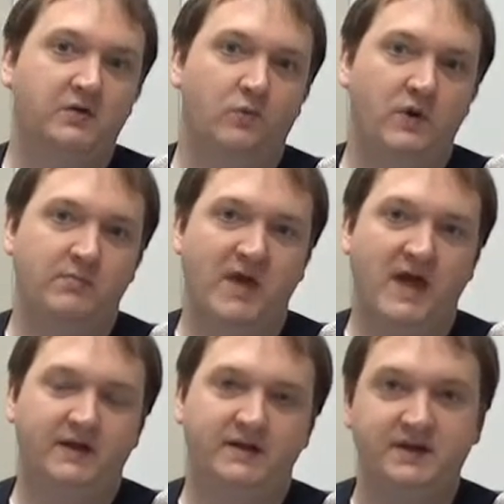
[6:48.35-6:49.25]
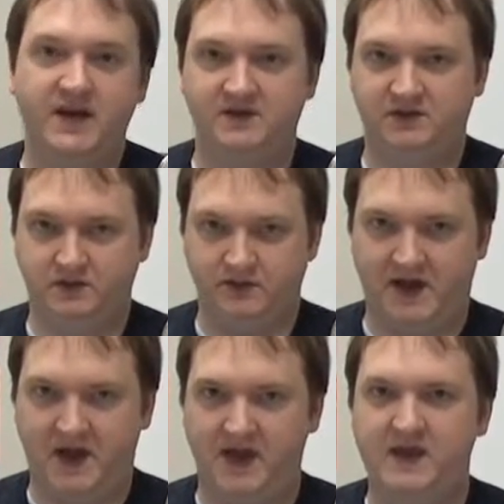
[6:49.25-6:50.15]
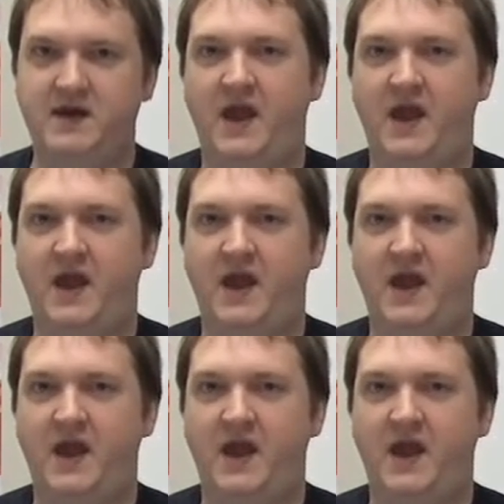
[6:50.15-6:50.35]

we met yesterday